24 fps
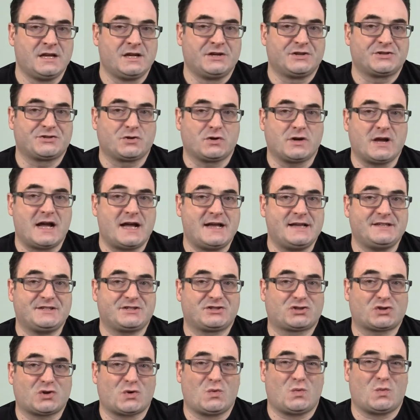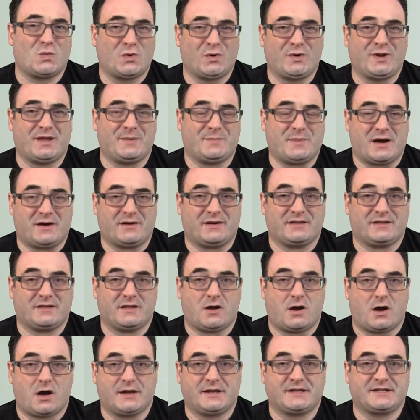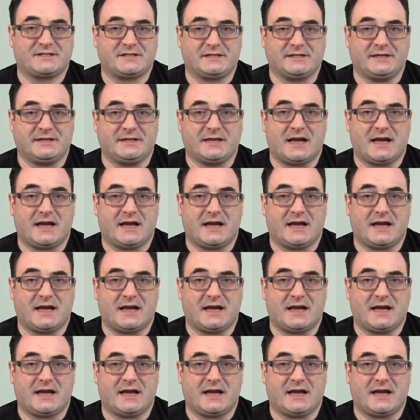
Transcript: So guys, don't worry about it. Honestly,